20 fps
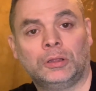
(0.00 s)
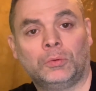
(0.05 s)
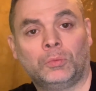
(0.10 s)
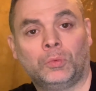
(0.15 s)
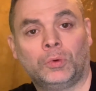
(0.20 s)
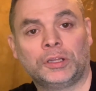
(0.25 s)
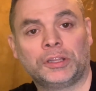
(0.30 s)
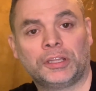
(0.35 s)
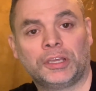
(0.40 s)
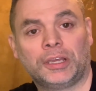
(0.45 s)

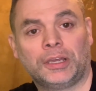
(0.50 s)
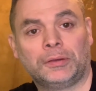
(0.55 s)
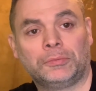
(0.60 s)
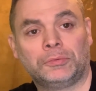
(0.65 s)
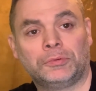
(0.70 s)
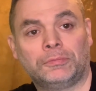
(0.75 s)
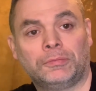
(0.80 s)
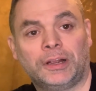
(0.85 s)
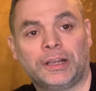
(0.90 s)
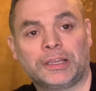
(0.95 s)
one thing I
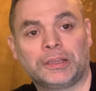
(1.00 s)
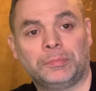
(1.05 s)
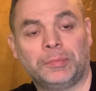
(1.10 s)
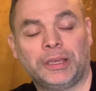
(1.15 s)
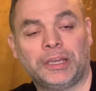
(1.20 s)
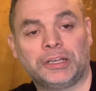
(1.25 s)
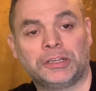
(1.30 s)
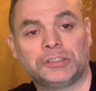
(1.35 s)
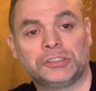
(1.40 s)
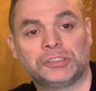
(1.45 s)
would
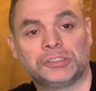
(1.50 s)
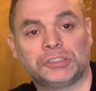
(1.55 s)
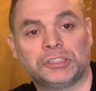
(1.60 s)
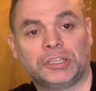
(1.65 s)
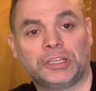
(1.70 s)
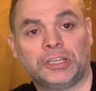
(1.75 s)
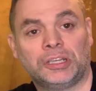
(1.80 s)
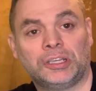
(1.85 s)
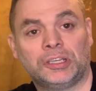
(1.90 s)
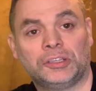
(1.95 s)
recommend
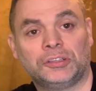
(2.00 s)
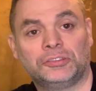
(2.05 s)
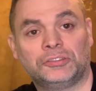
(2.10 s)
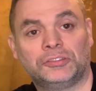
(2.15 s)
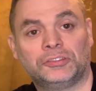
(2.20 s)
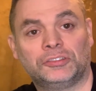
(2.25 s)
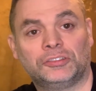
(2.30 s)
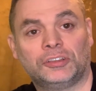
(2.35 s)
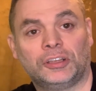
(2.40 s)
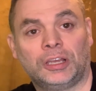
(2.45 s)

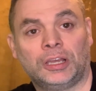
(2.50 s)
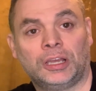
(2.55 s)
is